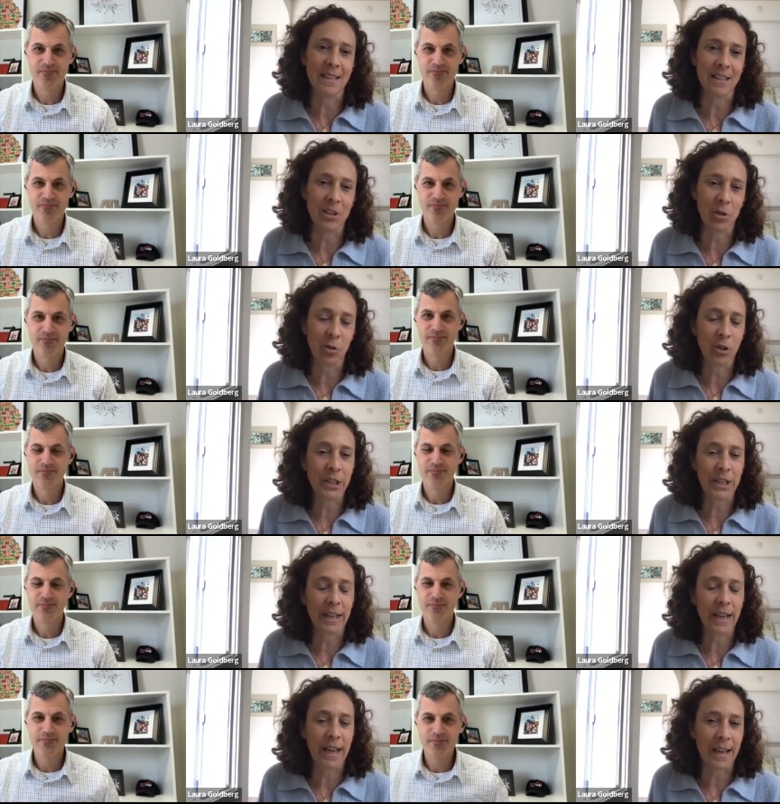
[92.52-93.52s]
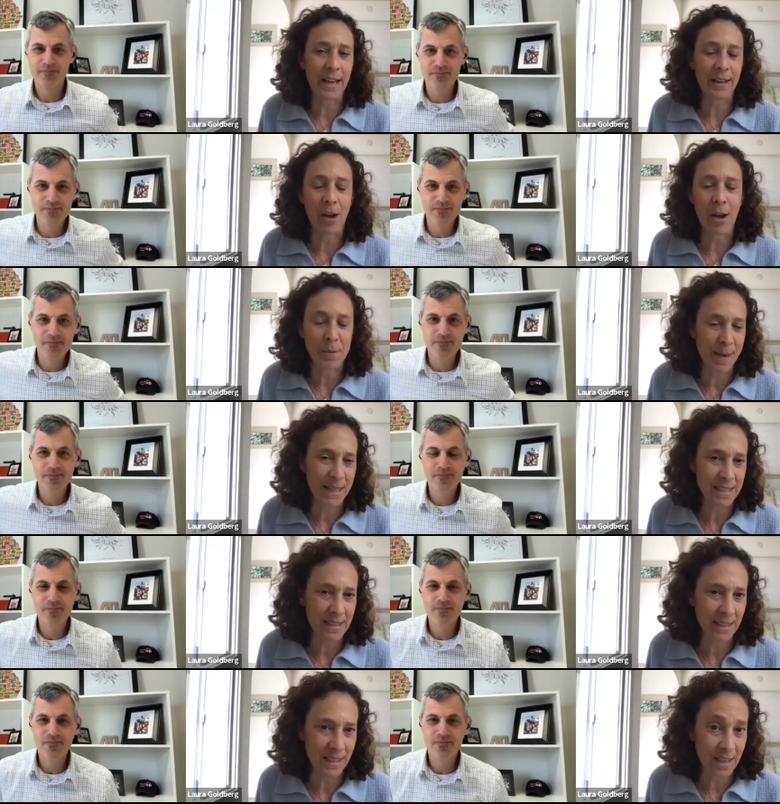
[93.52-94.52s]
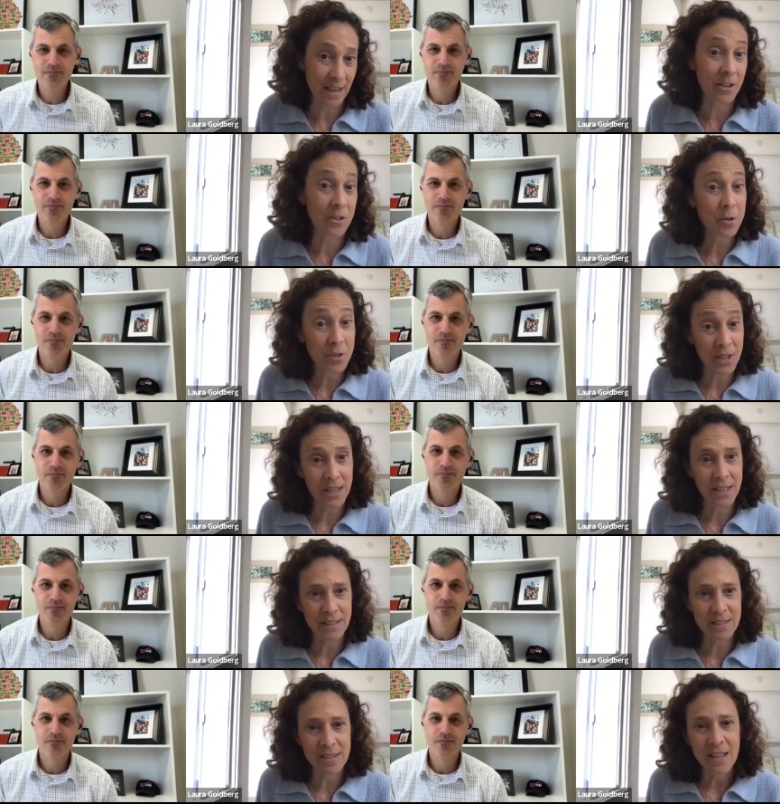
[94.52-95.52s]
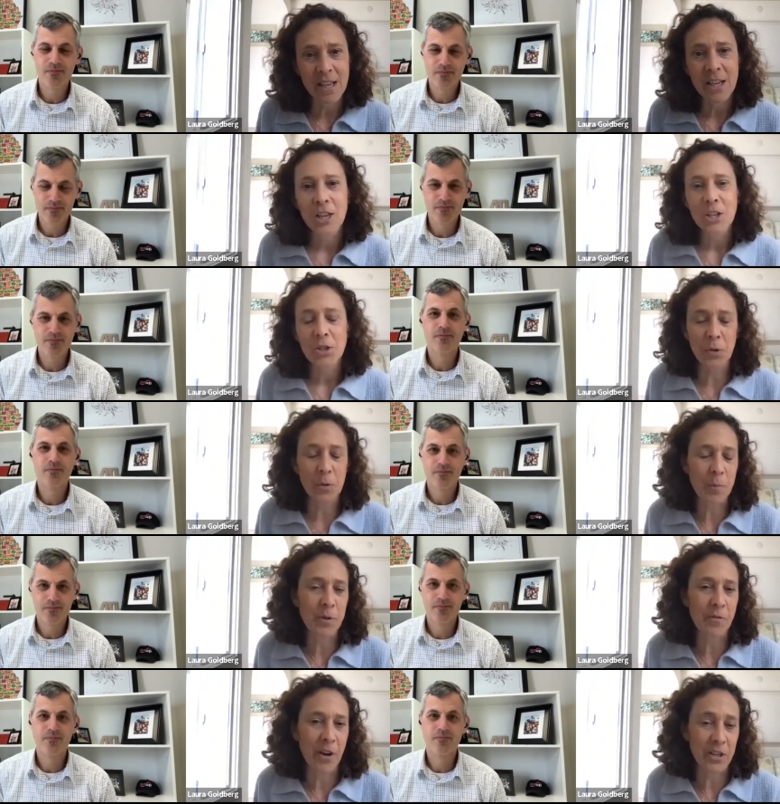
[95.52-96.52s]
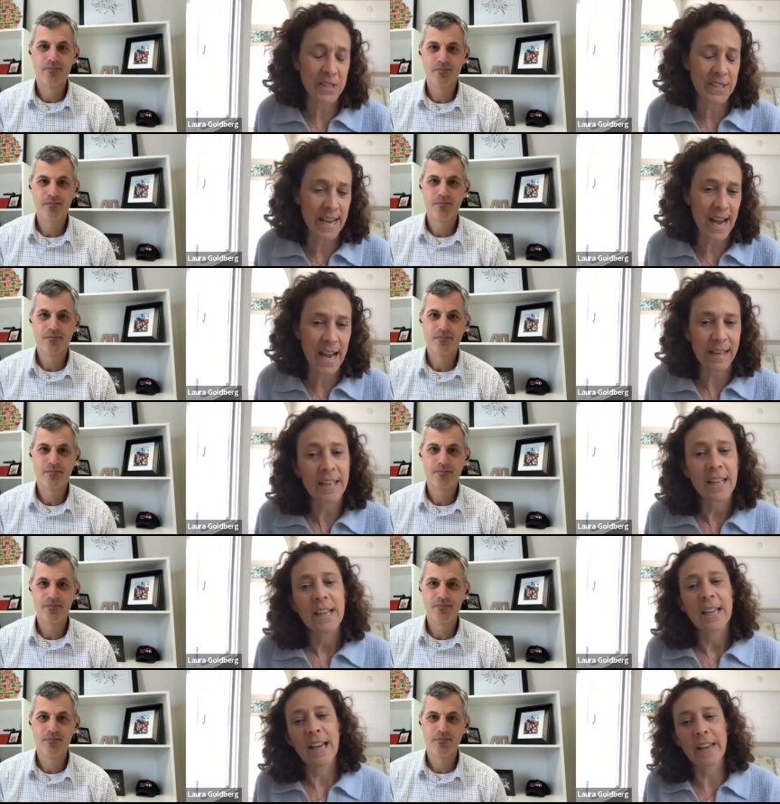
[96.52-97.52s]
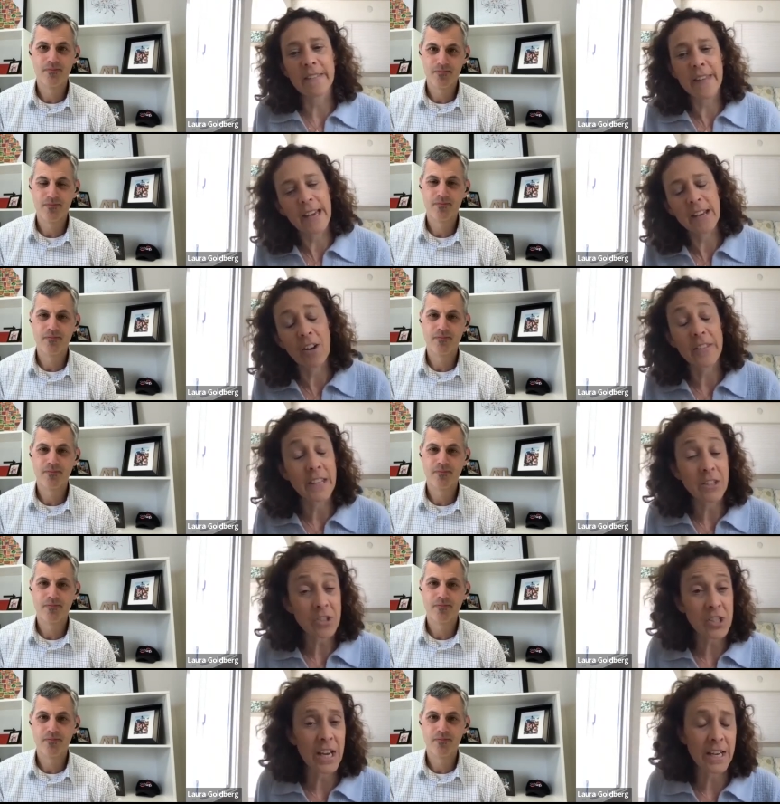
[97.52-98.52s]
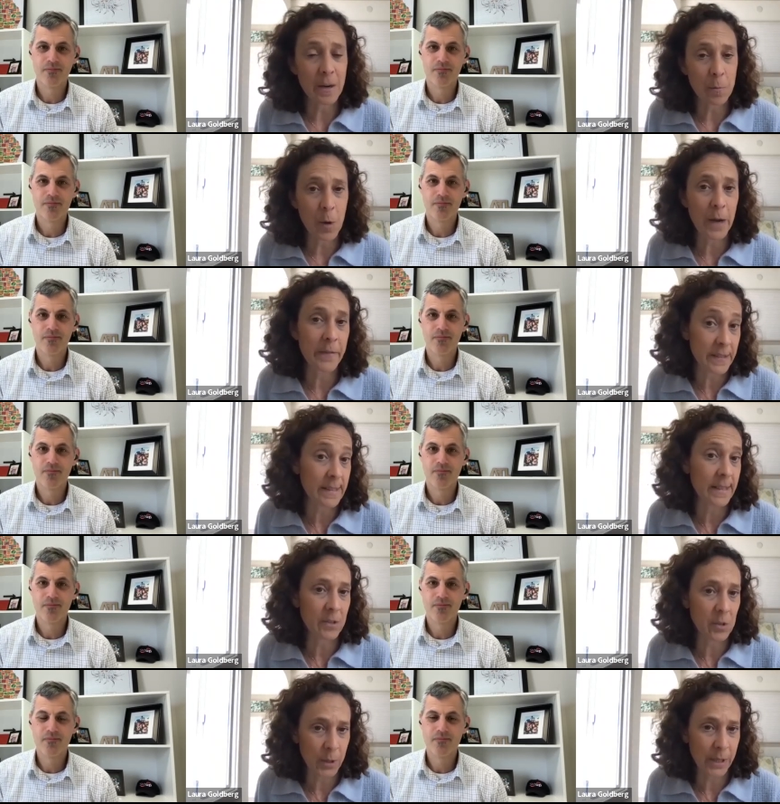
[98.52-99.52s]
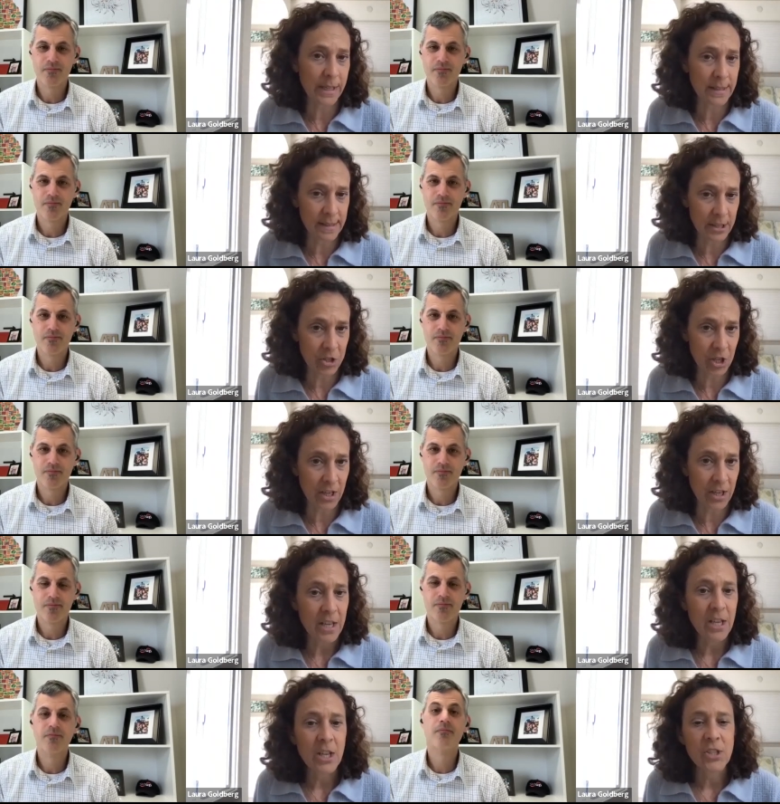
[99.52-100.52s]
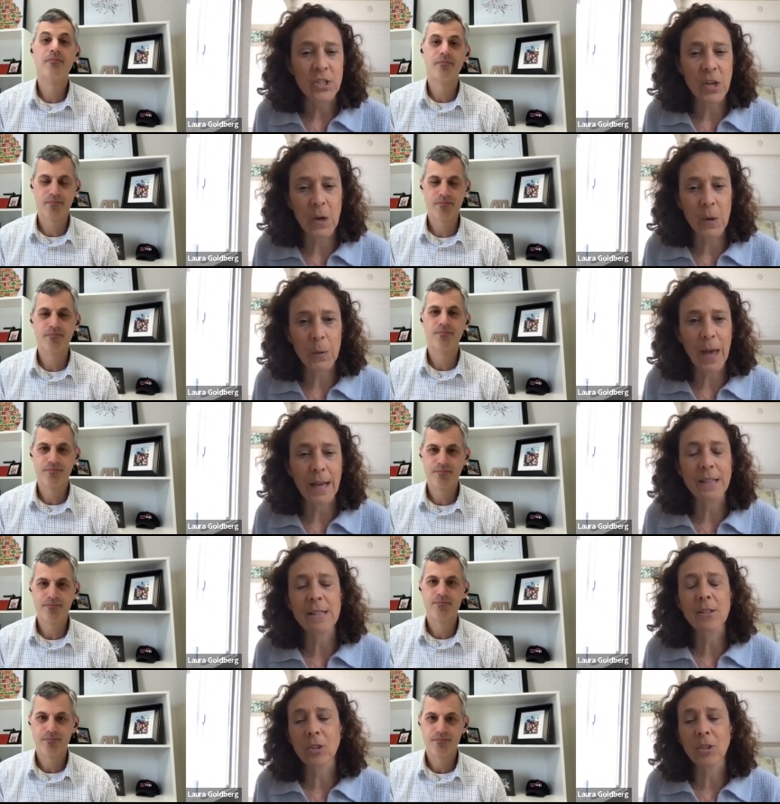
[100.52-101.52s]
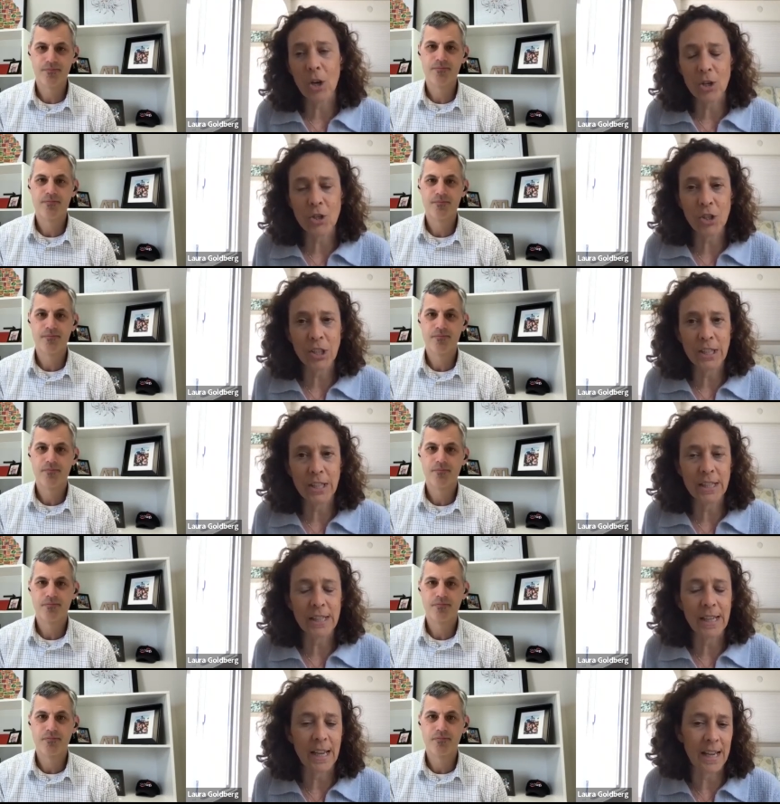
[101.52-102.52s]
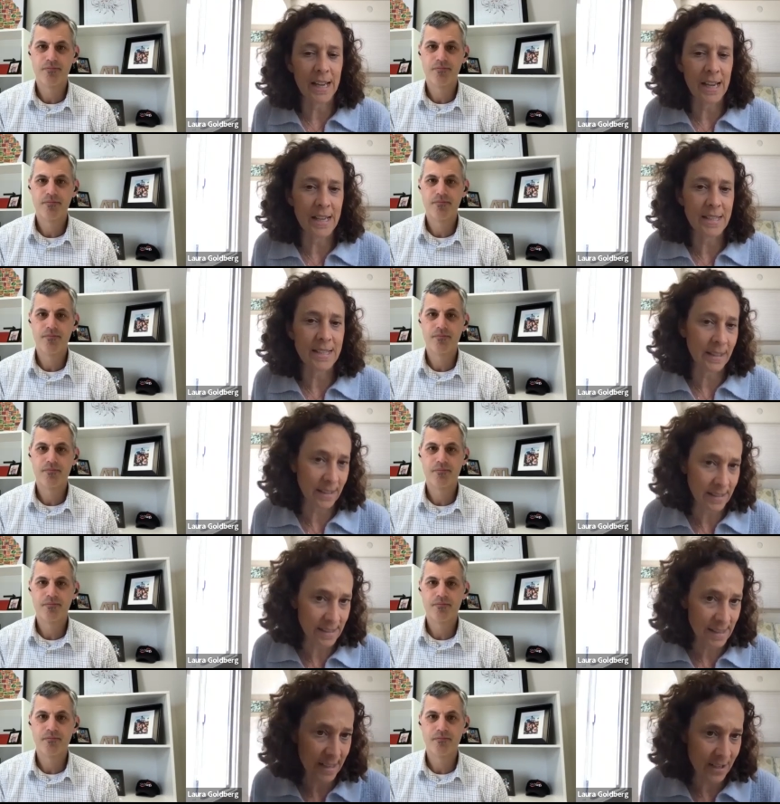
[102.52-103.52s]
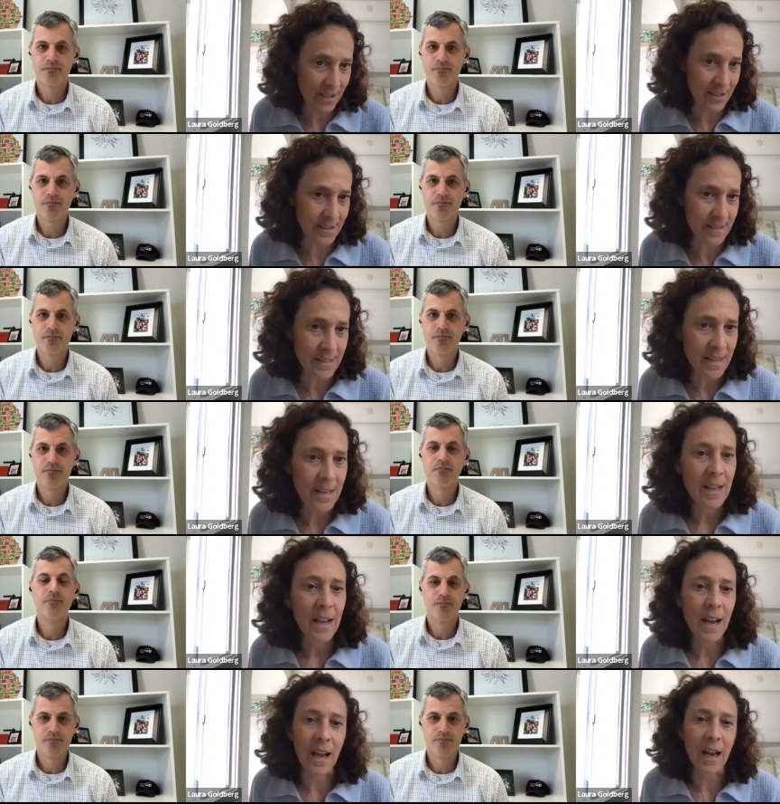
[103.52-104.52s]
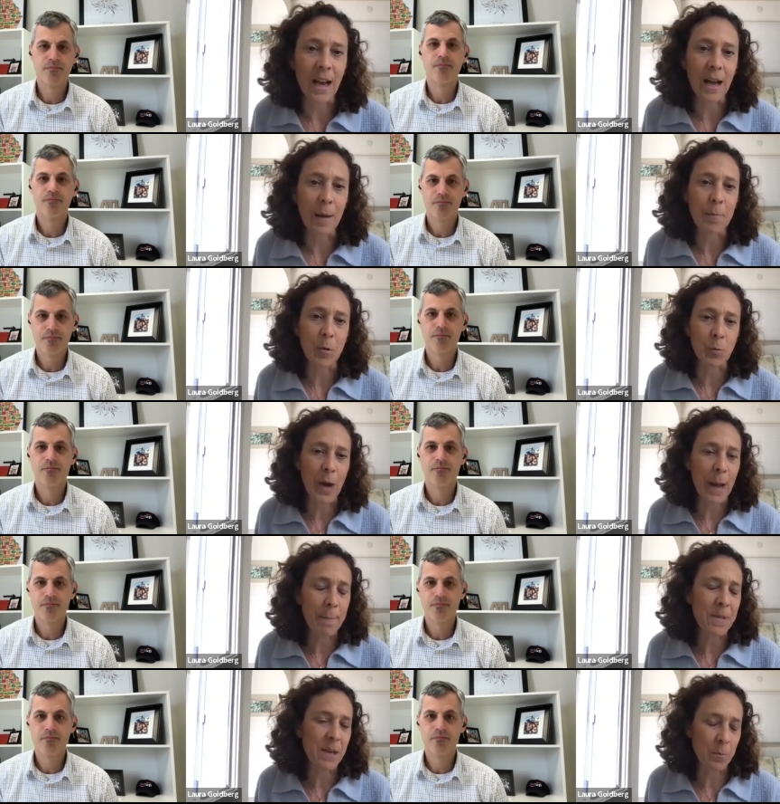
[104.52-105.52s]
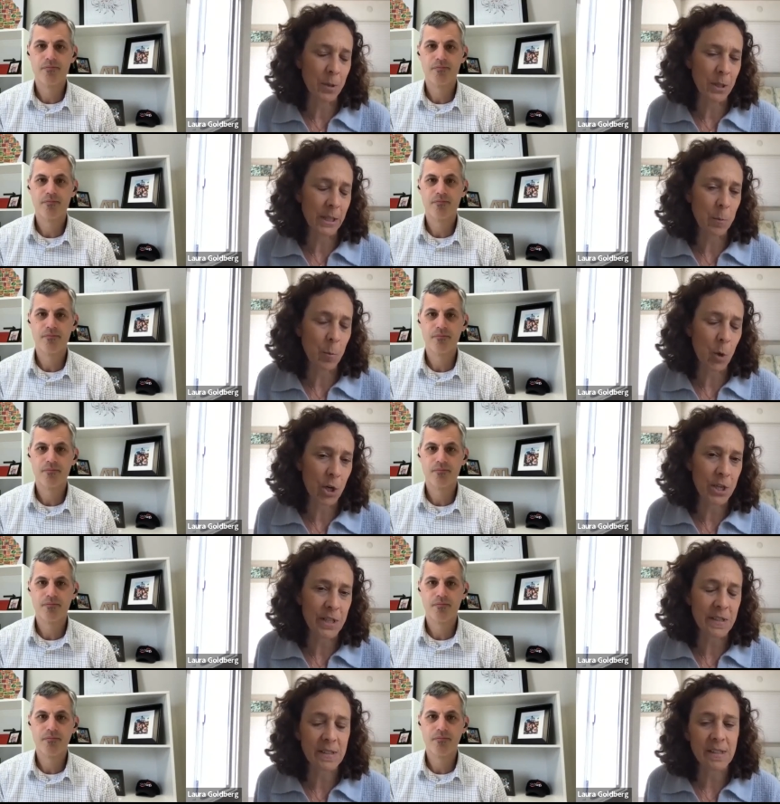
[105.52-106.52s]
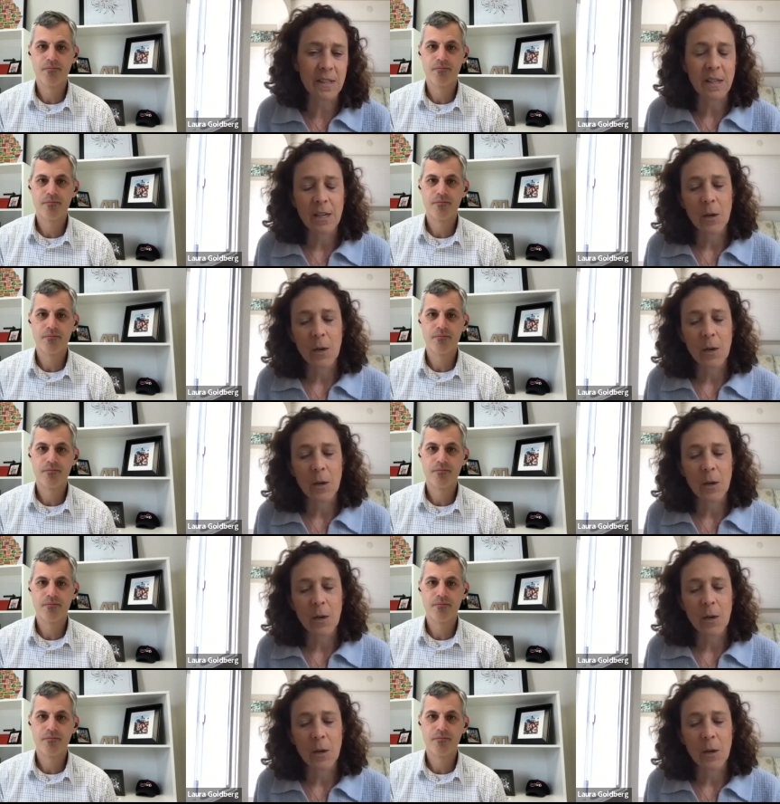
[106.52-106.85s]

Speaker 1: they're looking at Optimizely and other things to improve our stack. And then on the other side, I run the sales organization. So that is largely a telesales um, rep that really works